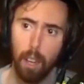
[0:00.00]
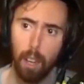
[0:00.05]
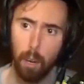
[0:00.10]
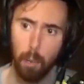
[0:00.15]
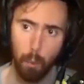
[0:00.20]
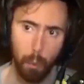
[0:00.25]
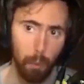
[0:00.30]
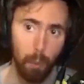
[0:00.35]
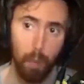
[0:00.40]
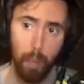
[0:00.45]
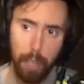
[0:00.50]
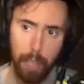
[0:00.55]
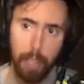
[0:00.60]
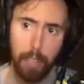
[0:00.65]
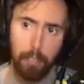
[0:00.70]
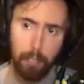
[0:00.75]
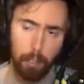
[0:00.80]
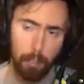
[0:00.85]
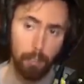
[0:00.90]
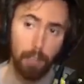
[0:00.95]
It really
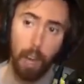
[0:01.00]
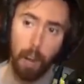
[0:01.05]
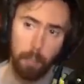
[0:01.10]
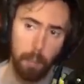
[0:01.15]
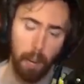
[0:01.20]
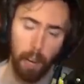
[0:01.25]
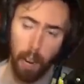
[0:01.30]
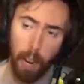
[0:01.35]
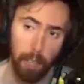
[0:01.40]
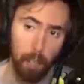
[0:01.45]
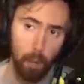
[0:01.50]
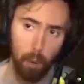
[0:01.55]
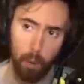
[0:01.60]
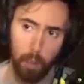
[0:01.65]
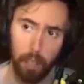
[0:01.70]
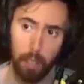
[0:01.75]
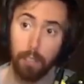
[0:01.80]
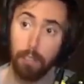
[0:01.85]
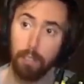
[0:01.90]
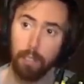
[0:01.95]
needs to stop. I don't
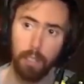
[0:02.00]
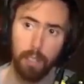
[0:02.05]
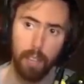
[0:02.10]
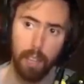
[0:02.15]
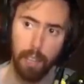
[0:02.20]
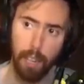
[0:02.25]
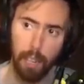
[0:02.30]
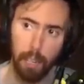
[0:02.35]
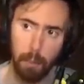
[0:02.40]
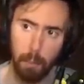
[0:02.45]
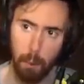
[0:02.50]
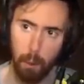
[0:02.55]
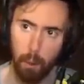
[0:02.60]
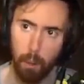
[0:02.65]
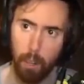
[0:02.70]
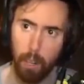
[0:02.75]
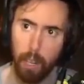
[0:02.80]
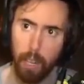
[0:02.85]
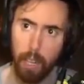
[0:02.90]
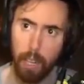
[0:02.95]
want to see that
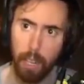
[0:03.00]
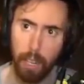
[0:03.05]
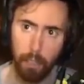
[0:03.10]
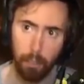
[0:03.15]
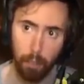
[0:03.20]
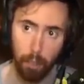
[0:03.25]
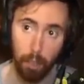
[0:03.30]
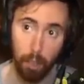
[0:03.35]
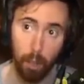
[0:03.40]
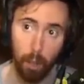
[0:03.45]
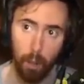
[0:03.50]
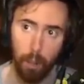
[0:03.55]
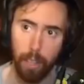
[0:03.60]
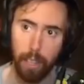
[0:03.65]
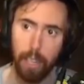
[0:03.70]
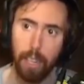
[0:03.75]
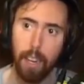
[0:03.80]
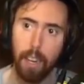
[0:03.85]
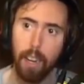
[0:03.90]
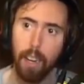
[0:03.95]
anymore. It's
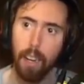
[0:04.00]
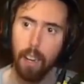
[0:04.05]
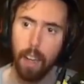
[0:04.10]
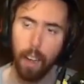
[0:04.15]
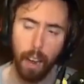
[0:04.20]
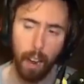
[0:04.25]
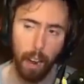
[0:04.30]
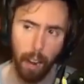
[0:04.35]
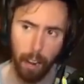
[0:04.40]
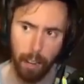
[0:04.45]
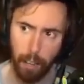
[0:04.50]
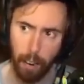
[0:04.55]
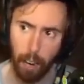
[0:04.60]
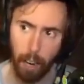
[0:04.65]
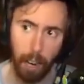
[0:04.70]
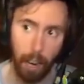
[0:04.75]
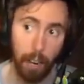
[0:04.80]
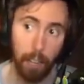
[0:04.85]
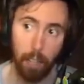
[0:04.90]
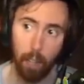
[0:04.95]
annoying, and
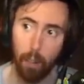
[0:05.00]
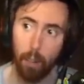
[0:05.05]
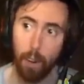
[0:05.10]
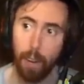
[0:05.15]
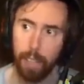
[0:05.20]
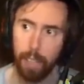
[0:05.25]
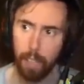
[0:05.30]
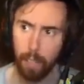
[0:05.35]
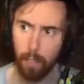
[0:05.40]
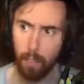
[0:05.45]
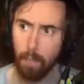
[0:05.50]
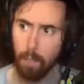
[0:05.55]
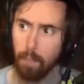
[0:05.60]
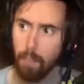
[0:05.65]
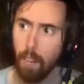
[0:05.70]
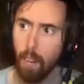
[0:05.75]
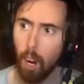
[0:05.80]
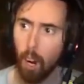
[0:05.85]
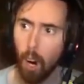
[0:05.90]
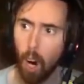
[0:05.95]
I don't like it.
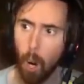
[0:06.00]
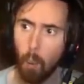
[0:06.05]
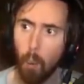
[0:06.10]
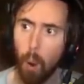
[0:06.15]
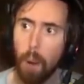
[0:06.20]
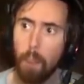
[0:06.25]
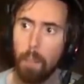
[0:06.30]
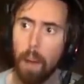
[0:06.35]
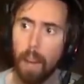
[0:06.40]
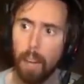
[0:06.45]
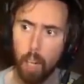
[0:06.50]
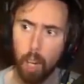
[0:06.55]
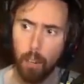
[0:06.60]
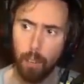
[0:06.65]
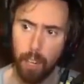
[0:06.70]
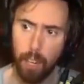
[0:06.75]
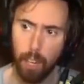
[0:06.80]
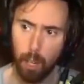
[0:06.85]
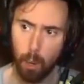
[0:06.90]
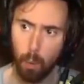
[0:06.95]
Alright, wait back
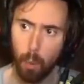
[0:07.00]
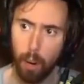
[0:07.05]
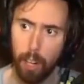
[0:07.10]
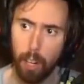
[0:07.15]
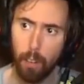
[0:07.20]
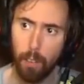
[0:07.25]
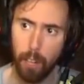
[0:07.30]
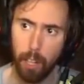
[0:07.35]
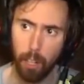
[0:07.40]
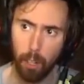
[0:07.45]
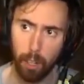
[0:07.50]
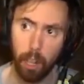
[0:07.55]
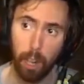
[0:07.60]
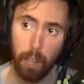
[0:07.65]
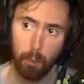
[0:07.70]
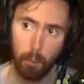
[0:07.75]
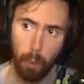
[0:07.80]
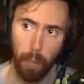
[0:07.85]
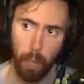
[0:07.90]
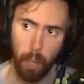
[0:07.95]
over here. Wait over here,
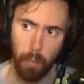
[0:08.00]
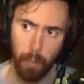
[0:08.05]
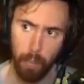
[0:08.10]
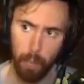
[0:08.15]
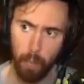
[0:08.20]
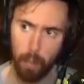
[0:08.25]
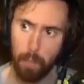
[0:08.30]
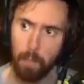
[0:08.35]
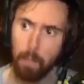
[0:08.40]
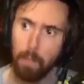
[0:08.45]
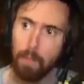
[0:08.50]
guys. Wait over here.